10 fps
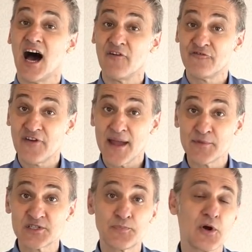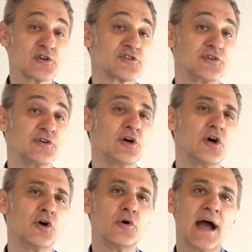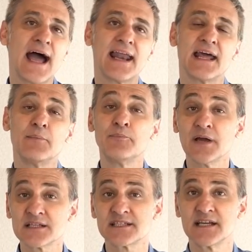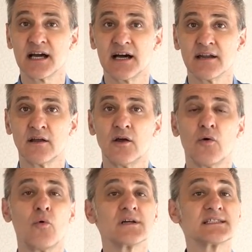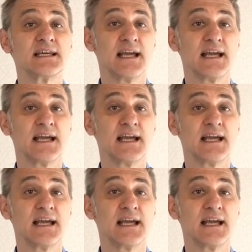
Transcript: A famous person who had a pixie cut was